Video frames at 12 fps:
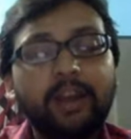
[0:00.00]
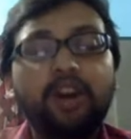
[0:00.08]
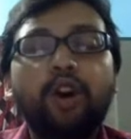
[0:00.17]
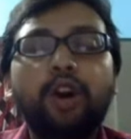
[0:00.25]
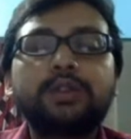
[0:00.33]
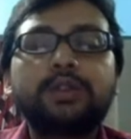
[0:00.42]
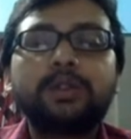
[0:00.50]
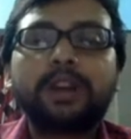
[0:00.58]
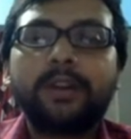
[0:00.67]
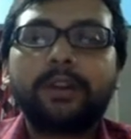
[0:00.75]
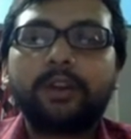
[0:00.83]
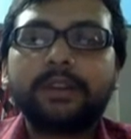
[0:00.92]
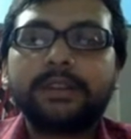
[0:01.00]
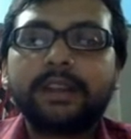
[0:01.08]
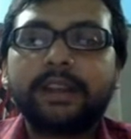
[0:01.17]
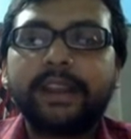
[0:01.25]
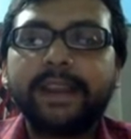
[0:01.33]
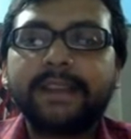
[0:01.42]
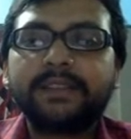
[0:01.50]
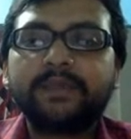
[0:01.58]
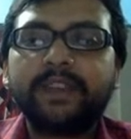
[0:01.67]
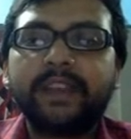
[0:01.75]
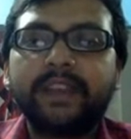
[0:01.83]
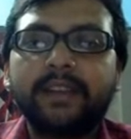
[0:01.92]
also come across a case
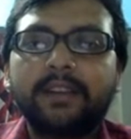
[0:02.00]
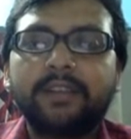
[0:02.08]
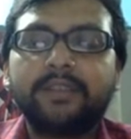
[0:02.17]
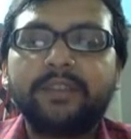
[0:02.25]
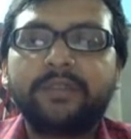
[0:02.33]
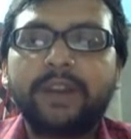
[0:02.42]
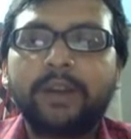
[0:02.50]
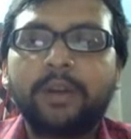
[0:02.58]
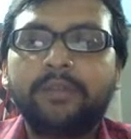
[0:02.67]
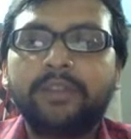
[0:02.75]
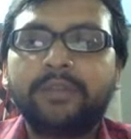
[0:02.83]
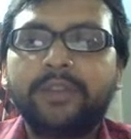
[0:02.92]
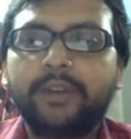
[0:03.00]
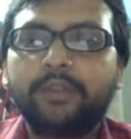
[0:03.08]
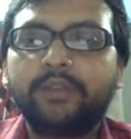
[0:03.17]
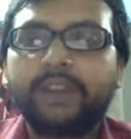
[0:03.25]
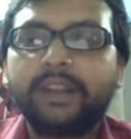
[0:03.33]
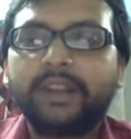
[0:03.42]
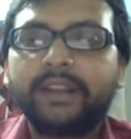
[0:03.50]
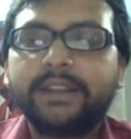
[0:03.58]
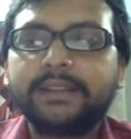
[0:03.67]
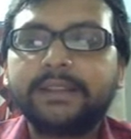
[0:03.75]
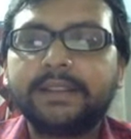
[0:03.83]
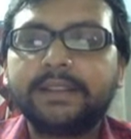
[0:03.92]
where we found one
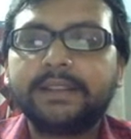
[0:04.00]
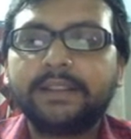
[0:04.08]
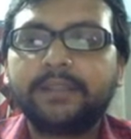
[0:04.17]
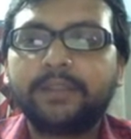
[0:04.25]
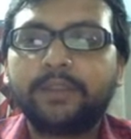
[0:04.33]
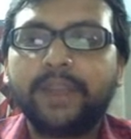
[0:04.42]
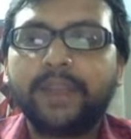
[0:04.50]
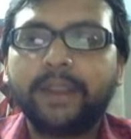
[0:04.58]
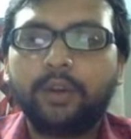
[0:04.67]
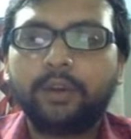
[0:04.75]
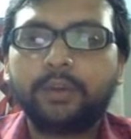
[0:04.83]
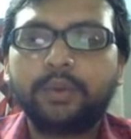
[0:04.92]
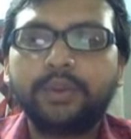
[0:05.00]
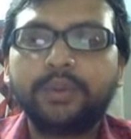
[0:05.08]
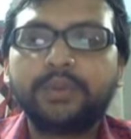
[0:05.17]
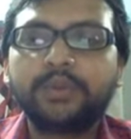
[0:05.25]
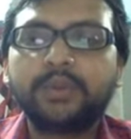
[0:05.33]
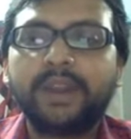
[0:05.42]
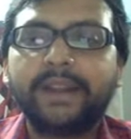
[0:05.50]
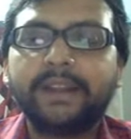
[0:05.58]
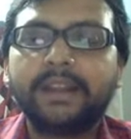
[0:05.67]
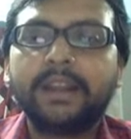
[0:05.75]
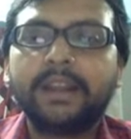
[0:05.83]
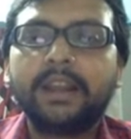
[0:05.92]
Indian citizen from Bangalore who used to
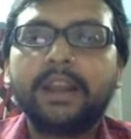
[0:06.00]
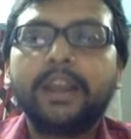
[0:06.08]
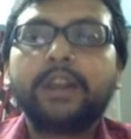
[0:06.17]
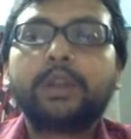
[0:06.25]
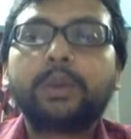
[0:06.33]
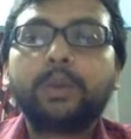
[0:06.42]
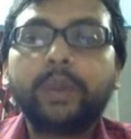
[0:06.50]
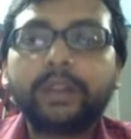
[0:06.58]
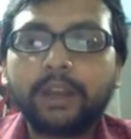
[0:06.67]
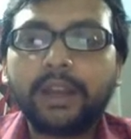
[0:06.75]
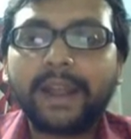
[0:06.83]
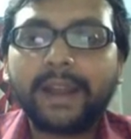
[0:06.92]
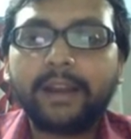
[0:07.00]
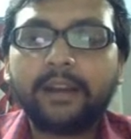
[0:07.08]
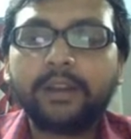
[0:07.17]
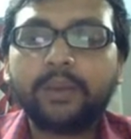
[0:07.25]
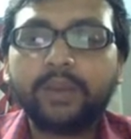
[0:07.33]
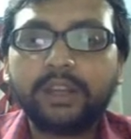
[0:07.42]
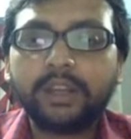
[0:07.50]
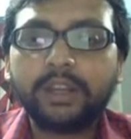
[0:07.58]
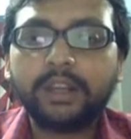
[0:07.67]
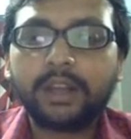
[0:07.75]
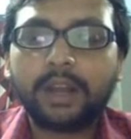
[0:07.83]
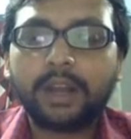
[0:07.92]
handle Twitter
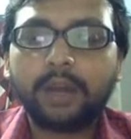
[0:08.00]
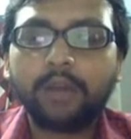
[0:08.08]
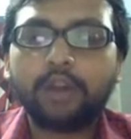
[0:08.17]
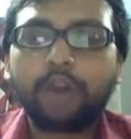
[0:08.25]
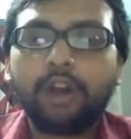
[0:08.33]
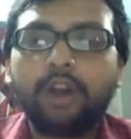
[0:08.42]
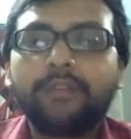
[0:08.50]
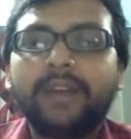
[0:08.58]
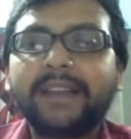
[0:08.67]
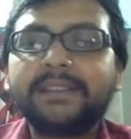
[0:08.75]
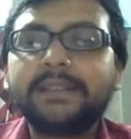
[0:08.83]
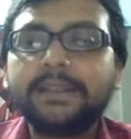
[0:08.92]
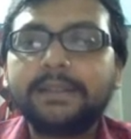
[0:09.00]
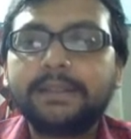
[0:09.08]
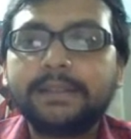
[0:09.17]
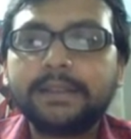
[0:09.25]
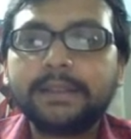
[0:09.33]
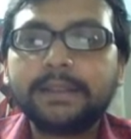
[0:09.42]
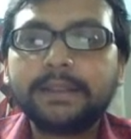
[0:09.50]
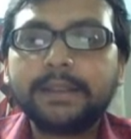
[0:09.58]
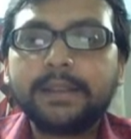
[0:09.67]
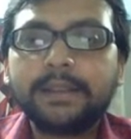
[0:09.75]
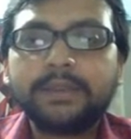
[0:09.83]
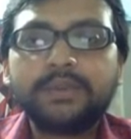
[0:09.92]
account of ISIS.
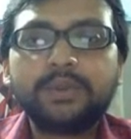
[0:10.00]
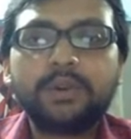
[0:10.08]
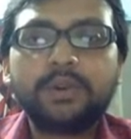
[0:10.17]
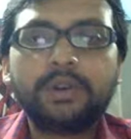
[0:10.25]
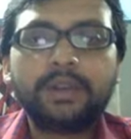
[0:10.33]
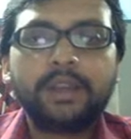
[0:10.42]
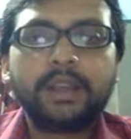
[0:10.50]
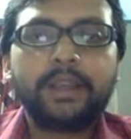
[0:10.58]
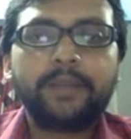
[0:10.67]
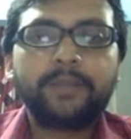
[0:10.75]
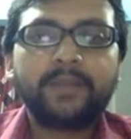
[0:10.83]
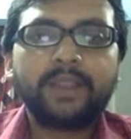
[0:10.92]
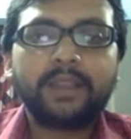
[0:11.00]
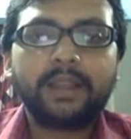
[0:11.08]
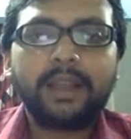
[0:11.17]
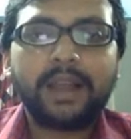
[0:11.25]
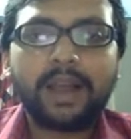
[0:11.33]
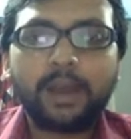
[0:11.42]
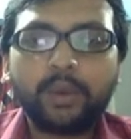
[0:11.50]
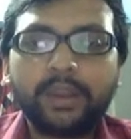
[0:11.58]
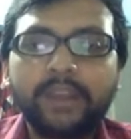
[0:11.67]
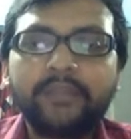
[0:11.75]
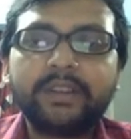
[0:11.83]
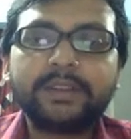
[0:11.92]
So how
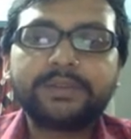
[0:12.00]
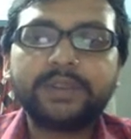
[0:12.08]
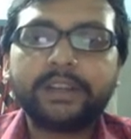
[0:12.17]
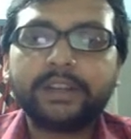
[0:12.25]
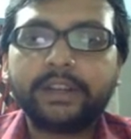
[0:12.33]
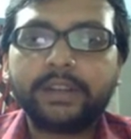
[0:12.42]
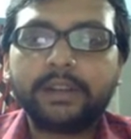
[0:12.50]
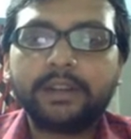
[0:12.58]
can we restrict it?